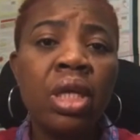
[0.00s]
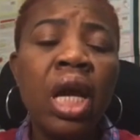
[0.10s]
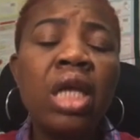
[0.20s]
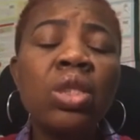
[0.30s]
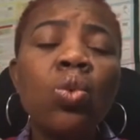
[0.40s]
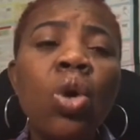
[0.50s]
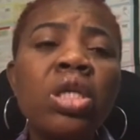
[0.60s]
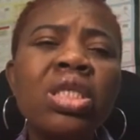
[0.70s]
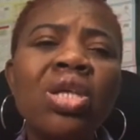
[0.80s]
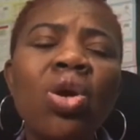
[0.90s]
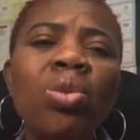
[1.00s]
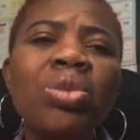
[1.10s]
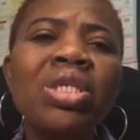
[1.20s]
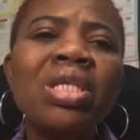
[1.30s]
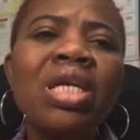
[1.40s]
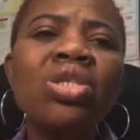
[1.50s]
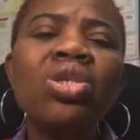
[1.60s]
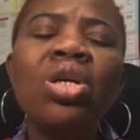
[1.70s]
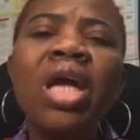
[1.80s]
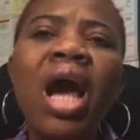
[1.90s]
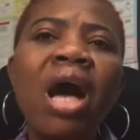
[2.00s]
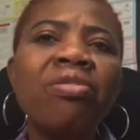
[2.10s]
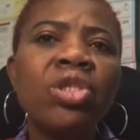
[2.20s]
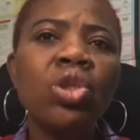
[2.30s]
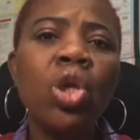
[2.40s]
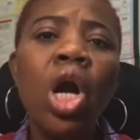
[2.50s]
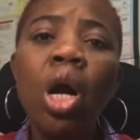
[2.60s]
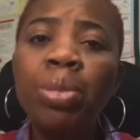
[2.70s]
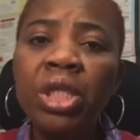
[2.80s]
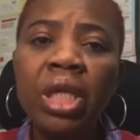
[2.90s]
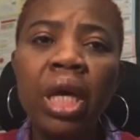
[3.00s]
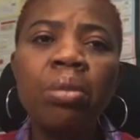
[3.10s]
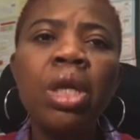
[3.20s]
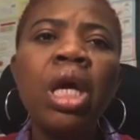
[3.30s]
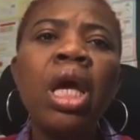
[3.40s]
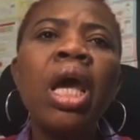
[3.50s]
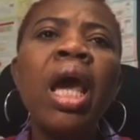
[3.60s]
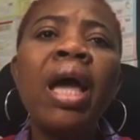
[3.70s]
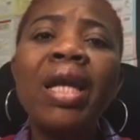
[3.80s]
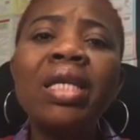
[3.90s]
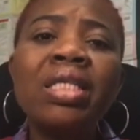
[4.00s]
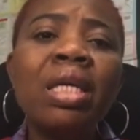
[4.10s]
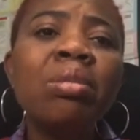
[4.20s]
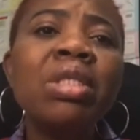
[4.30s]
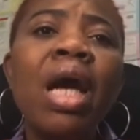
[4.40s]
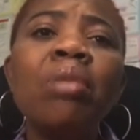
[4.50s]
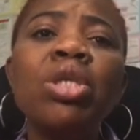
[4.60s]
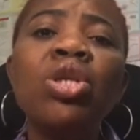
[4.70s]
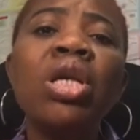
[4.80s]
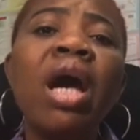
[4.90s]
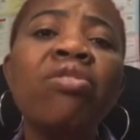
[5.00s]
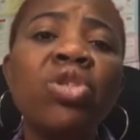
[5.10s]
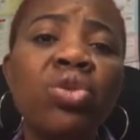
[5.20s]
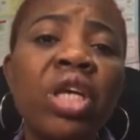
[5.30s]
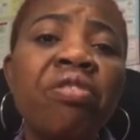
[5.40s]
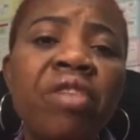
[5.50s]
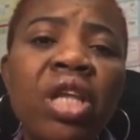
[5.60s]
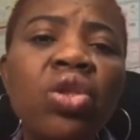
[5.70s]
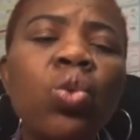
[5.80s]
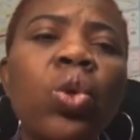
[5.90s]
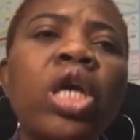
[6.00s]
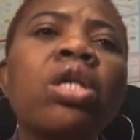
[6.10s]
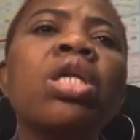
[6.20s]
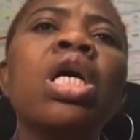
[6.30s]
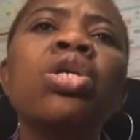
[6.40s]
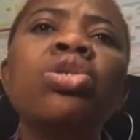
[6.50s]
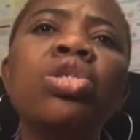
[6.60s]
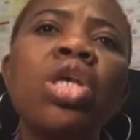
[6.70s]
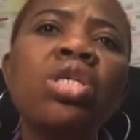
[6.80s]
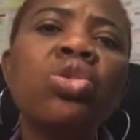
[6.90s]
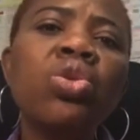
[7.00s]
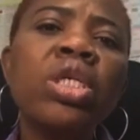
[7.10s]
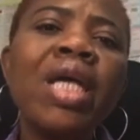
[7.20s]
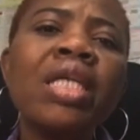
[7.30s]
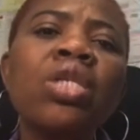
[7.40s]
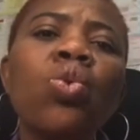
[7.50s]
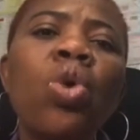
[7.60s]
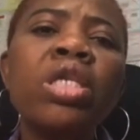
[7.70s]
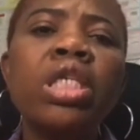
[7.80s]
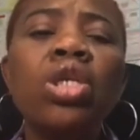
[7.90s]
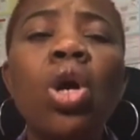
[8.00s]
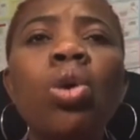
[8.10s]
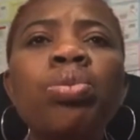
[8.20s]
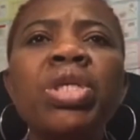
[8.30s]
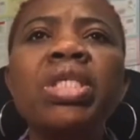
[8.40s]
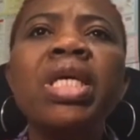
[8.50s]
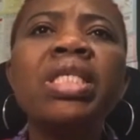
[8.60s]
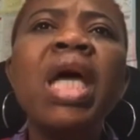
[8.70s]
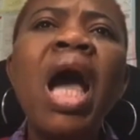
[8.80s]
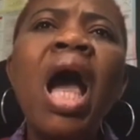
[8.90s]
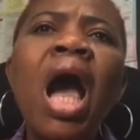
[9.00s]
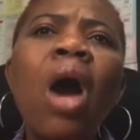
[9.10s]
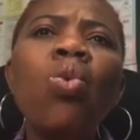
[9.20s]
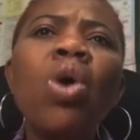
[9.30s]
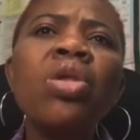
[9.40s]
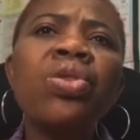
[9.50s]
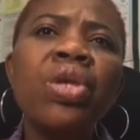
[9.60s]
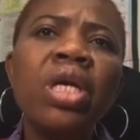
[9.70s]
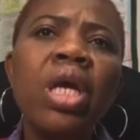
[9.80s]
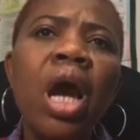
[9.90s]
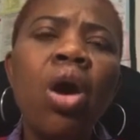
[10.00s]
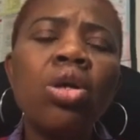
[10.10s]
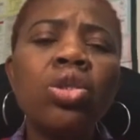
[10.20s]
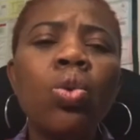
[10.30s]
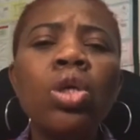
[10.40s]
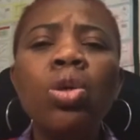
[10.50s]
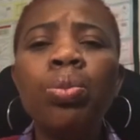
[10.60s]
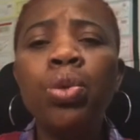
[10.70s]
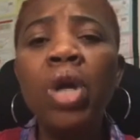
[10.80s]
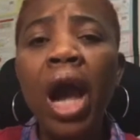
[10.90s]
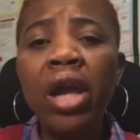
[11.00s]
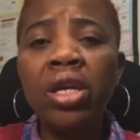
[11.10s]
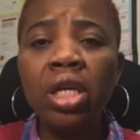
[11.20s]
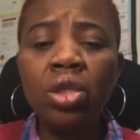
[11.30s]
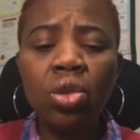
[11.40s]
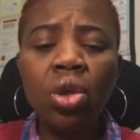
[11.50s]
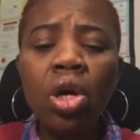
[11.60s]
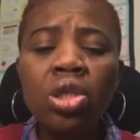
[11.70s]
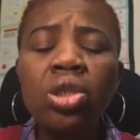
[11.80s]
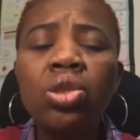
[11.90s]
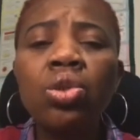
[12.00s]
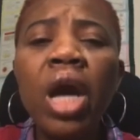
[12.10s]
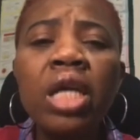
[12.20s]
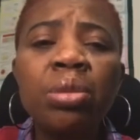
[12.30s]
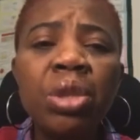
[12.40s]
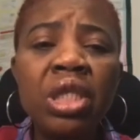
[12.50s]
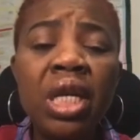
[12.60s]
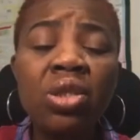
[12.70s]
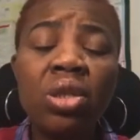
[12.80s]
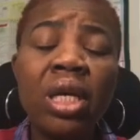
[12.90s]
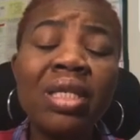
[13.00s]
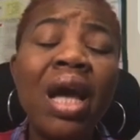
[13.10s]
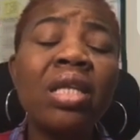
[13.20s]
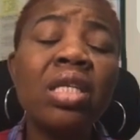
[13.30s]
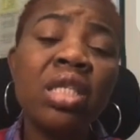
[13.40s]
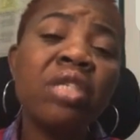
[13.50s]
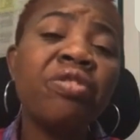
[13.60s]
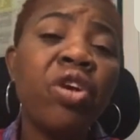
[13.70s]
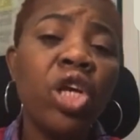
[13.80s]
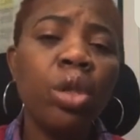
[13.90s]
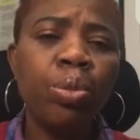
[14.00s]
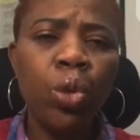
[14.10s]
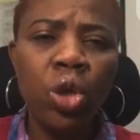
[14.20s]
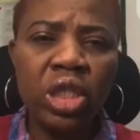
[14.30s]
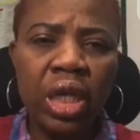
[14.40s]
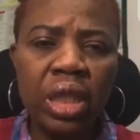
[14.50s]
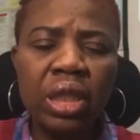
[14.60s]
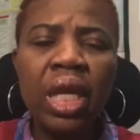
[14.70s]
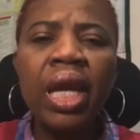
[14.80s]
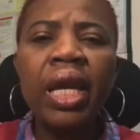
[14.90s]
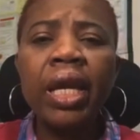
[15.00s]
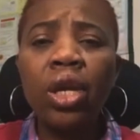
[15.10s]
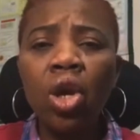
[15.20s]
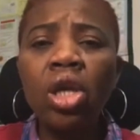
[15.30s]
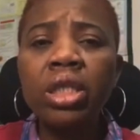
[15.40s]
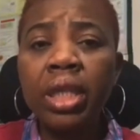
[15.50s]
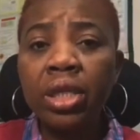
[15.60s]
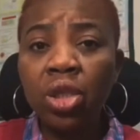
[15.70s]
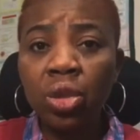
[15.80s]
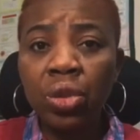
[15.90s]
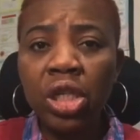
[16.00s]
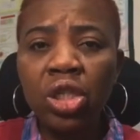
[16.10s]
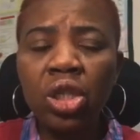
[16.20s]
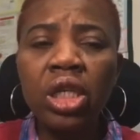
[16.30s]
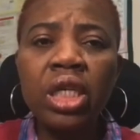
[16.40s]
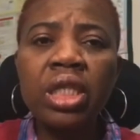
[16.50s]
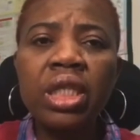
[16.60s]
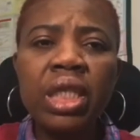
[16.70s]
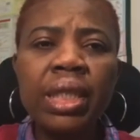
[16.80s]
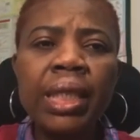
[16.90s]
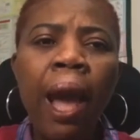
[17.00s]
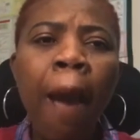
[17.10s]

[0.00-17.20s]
As it works in your own business, you don't have to copy them, and at the same time, you don't have to reinvent the wheel. You just do it as it works in your own business. And one thing I also want to put out here to us too as business owners, and this is very important in content creation, is this.